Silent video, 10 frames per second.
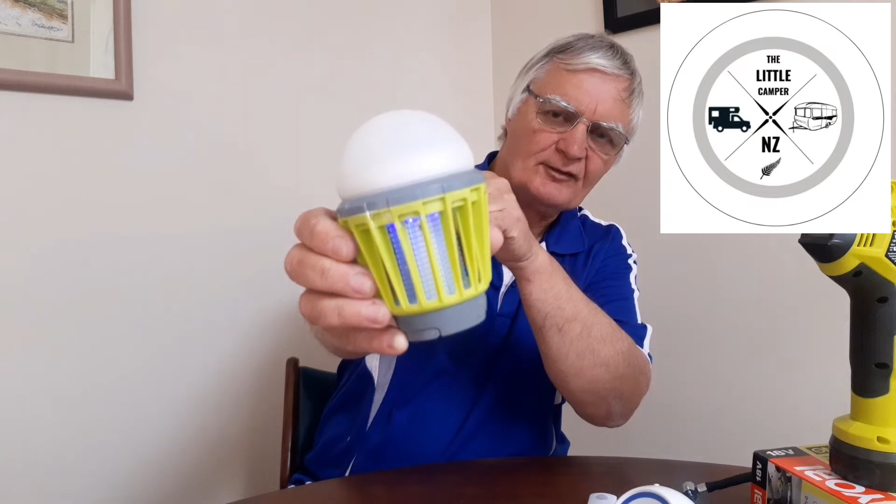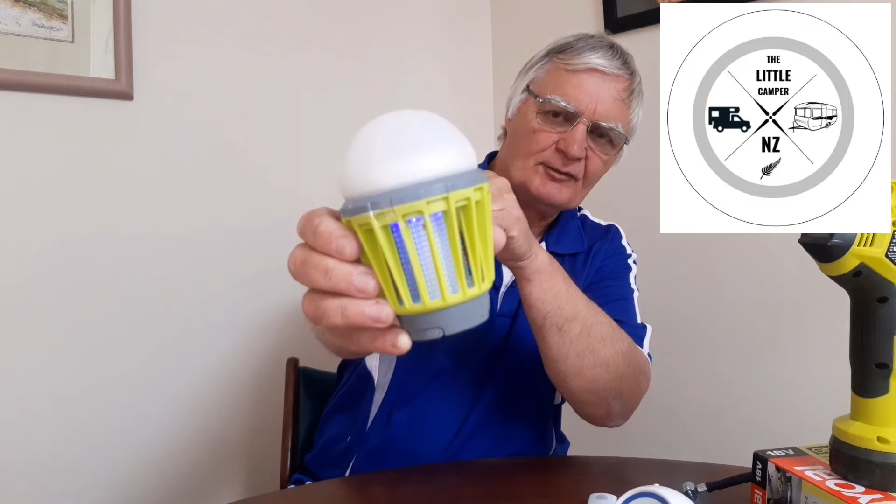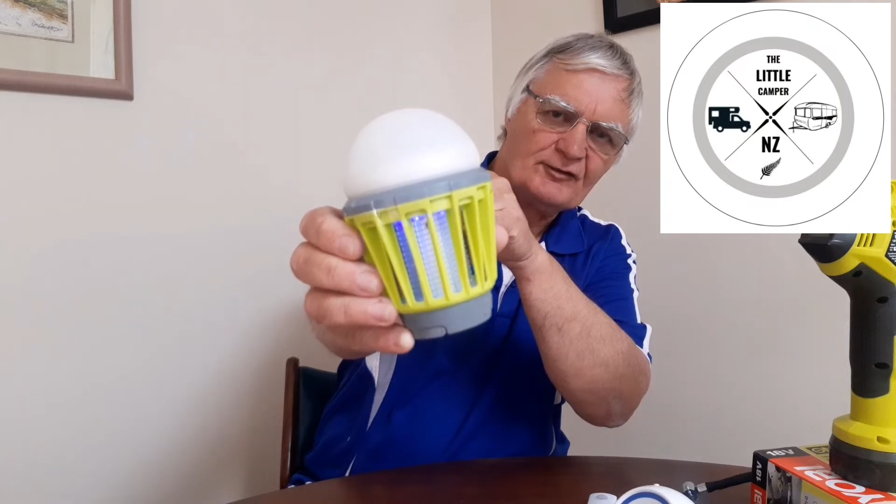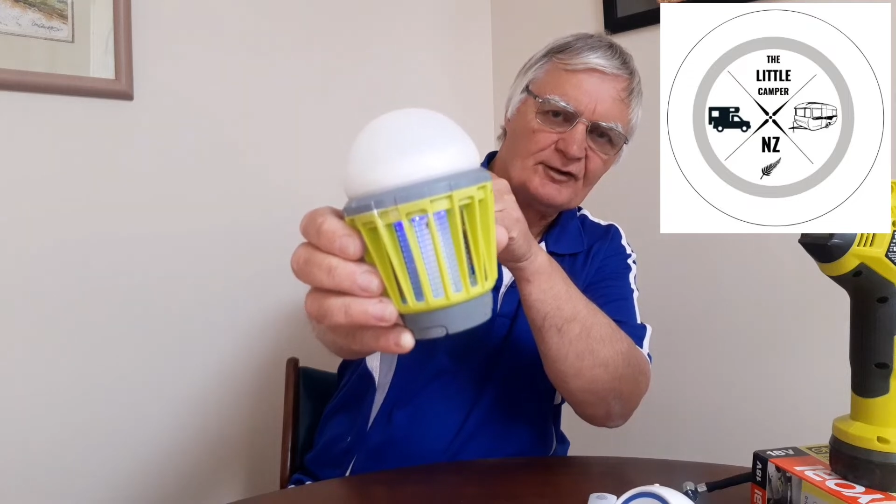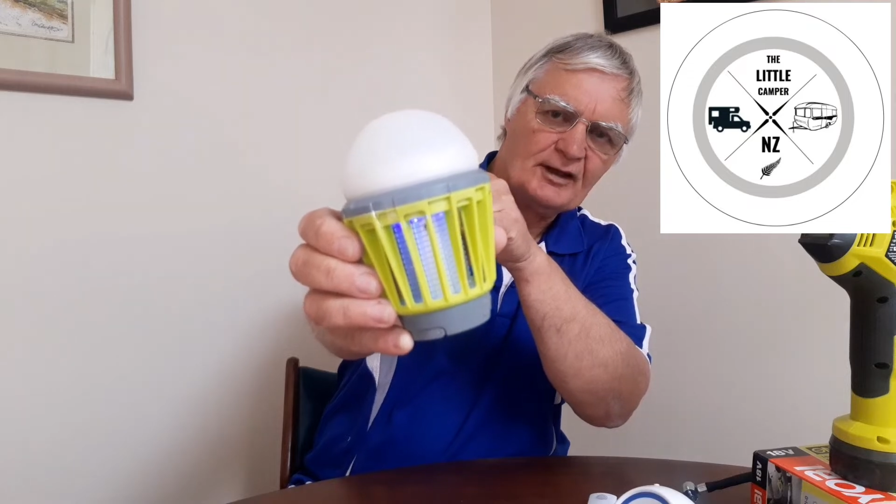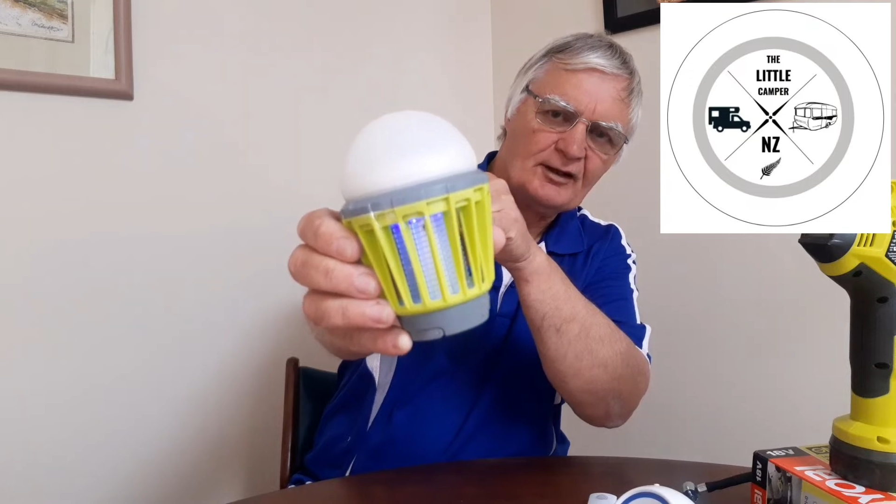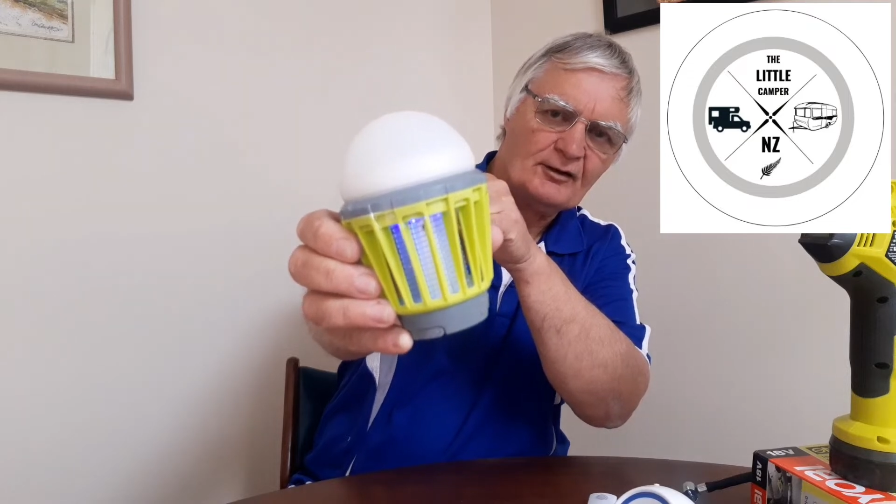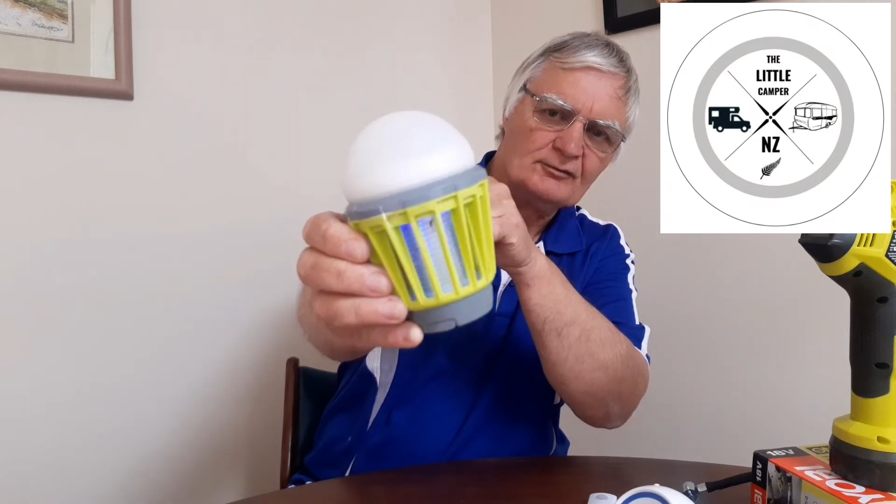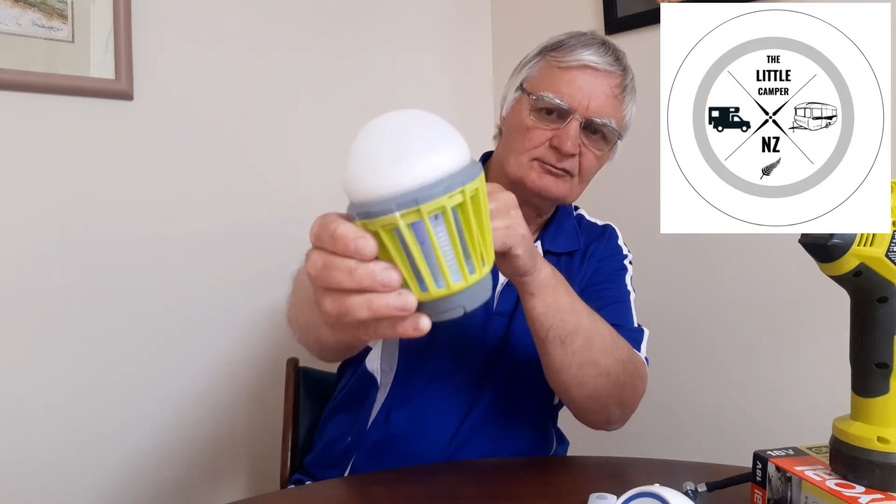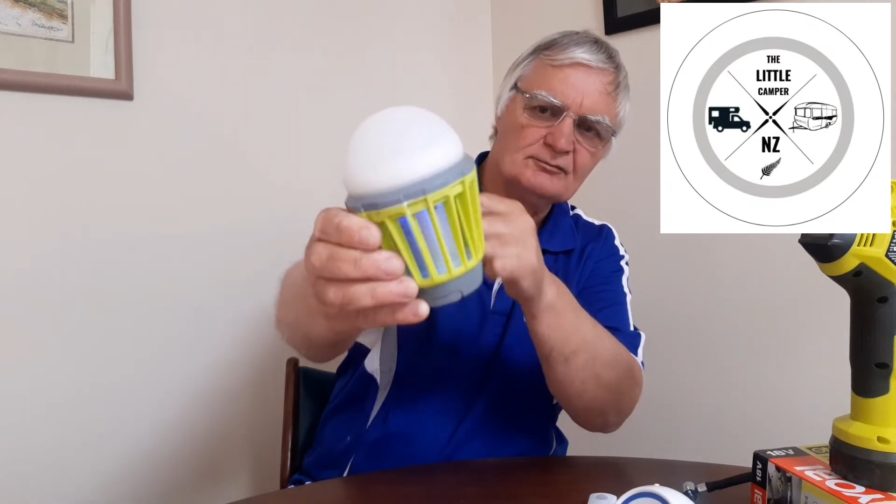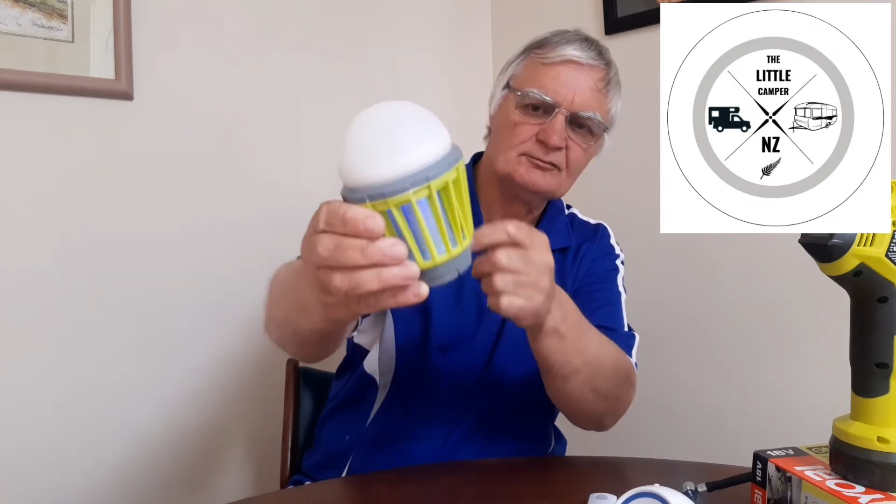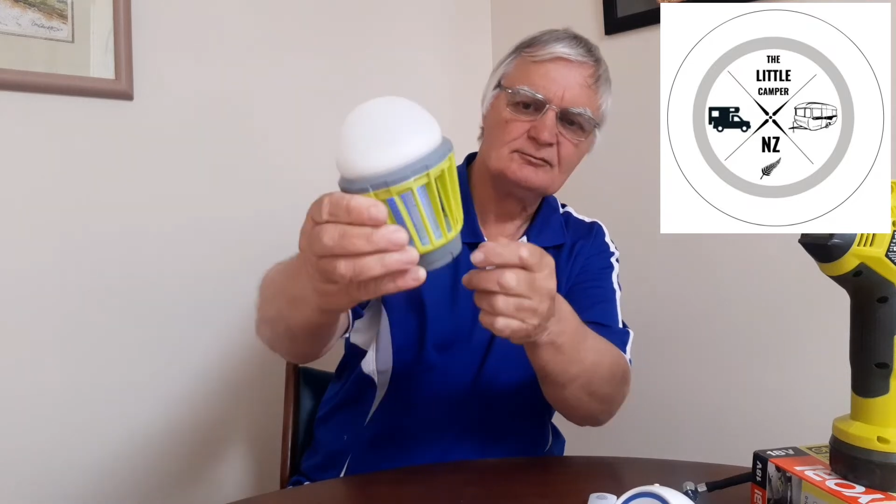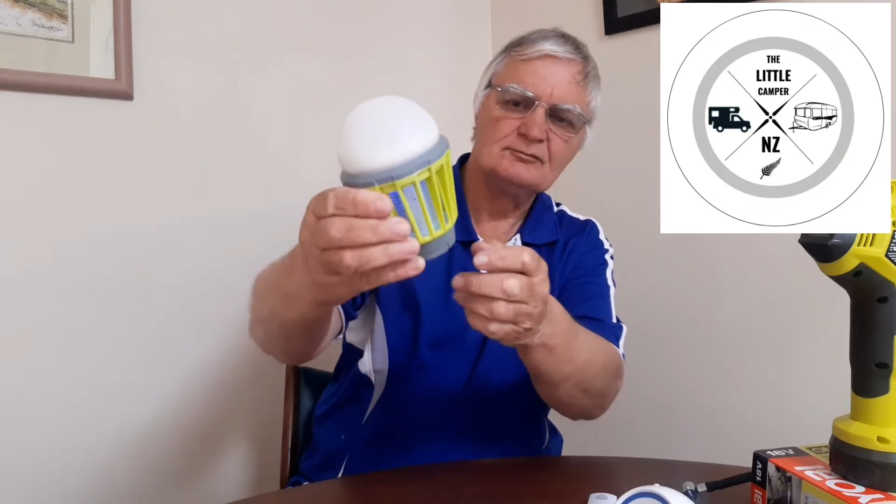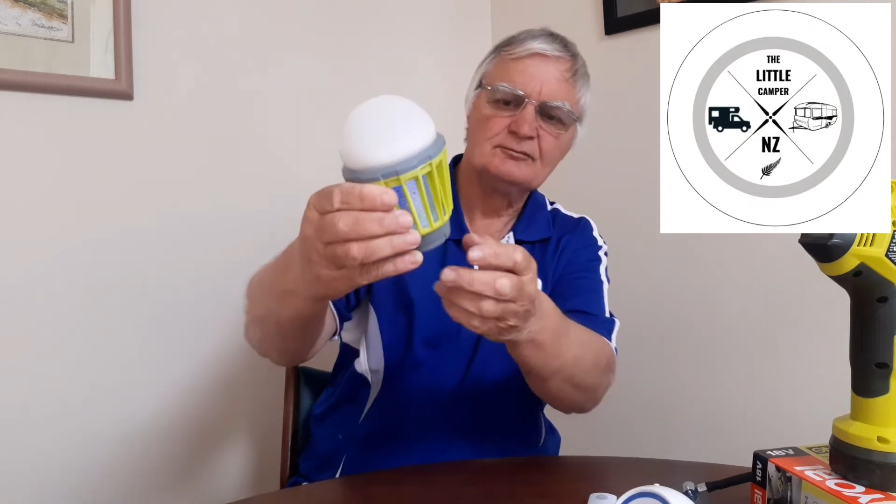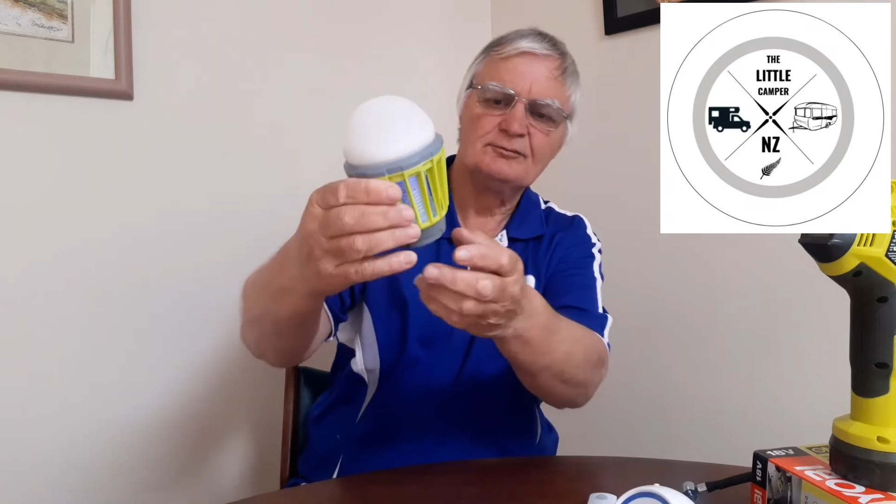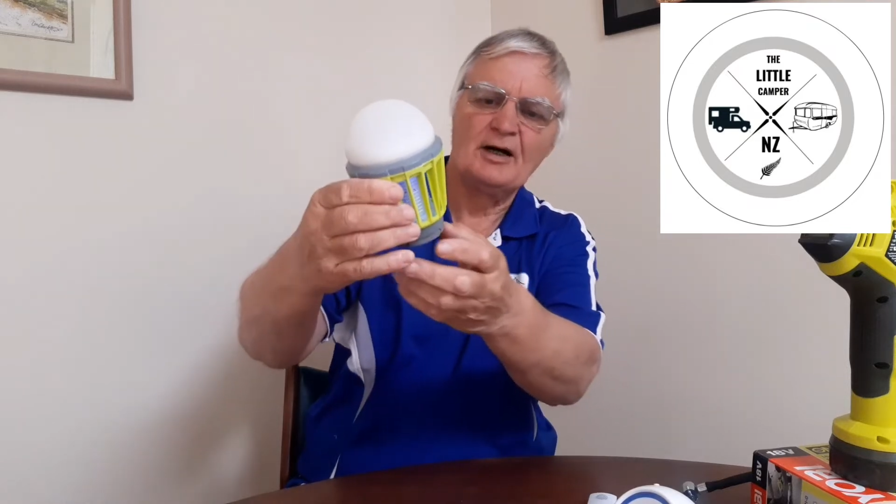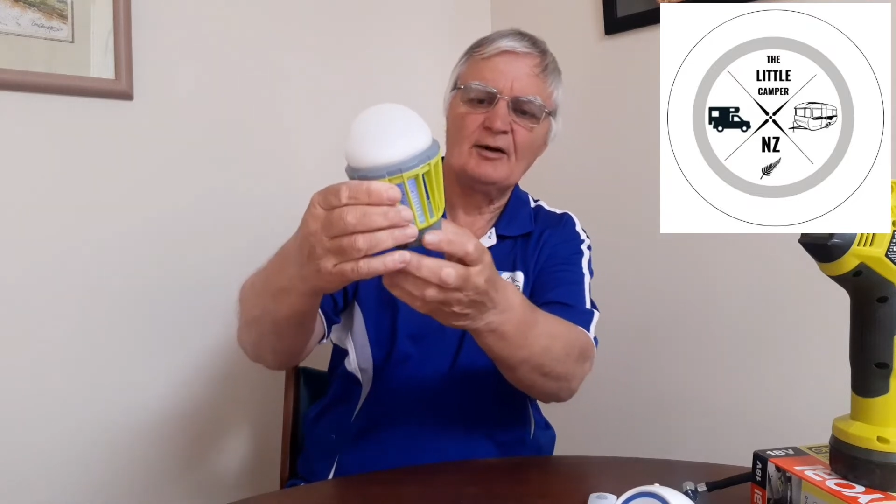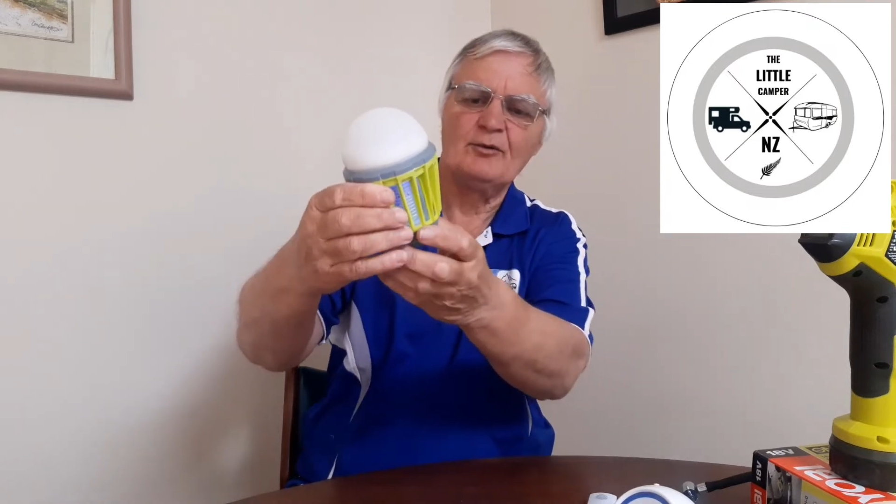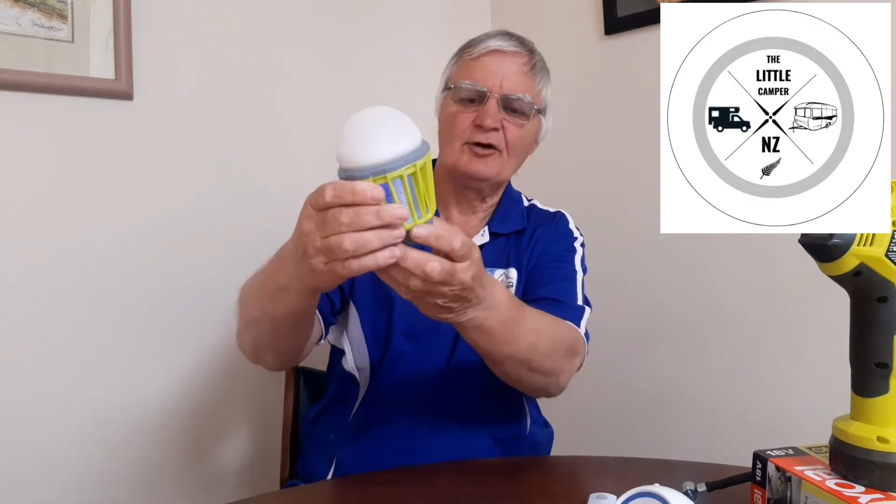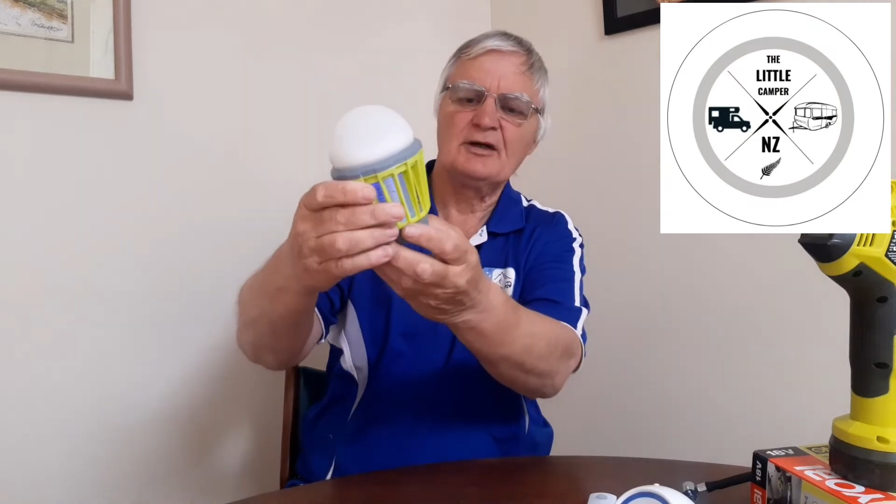mosquito
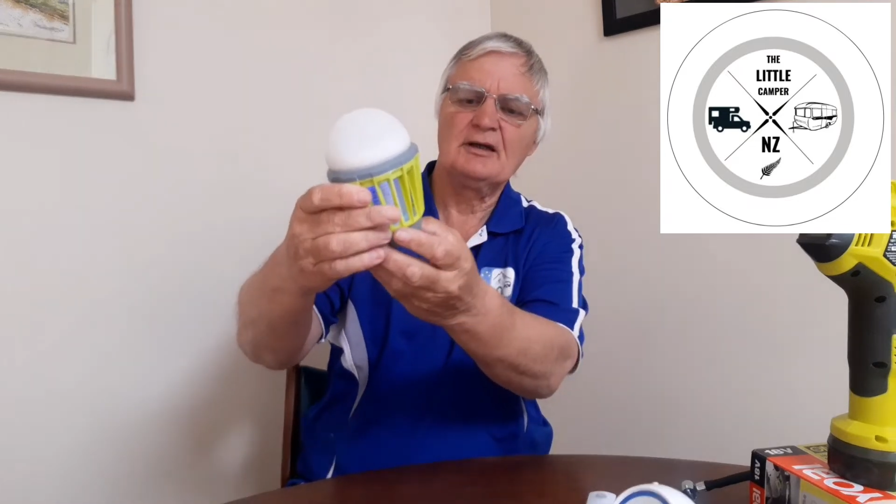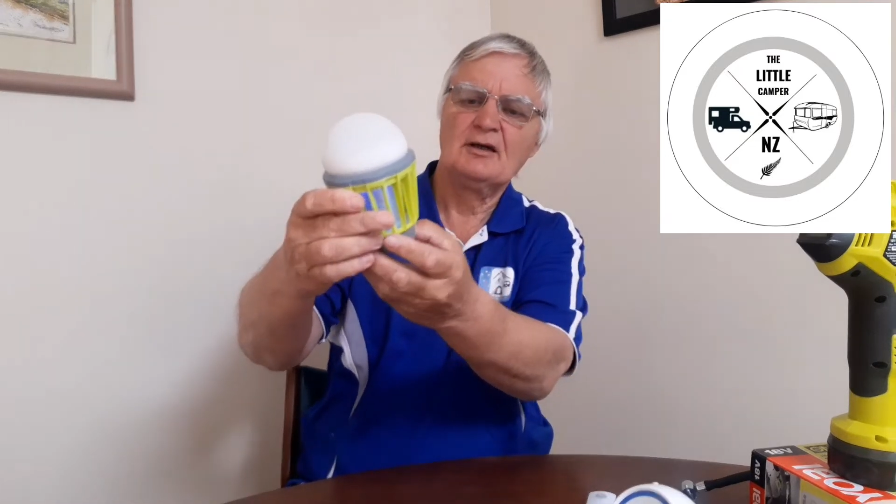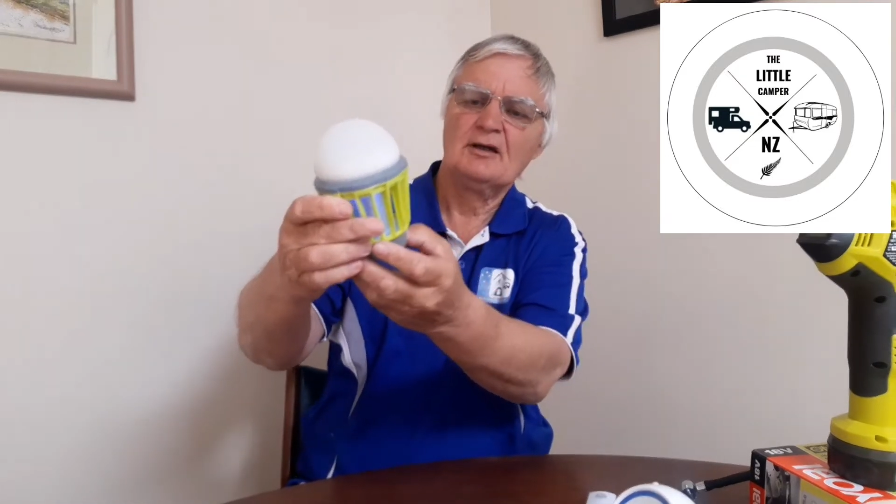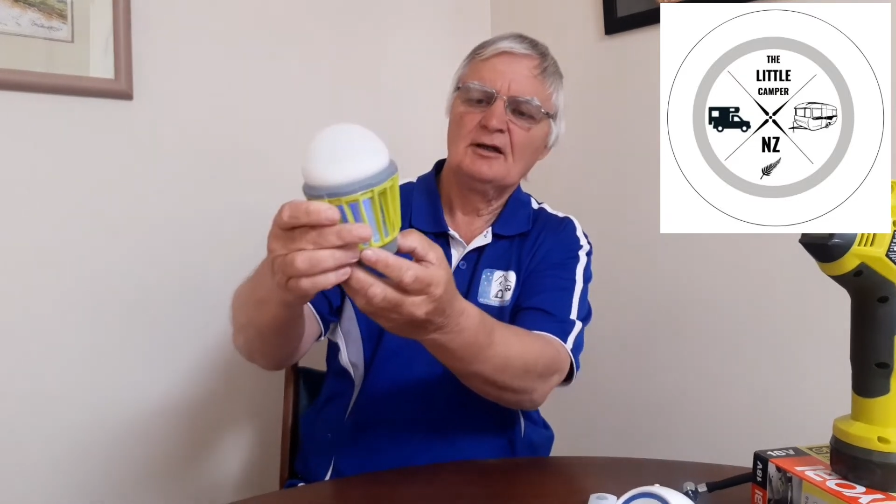part working.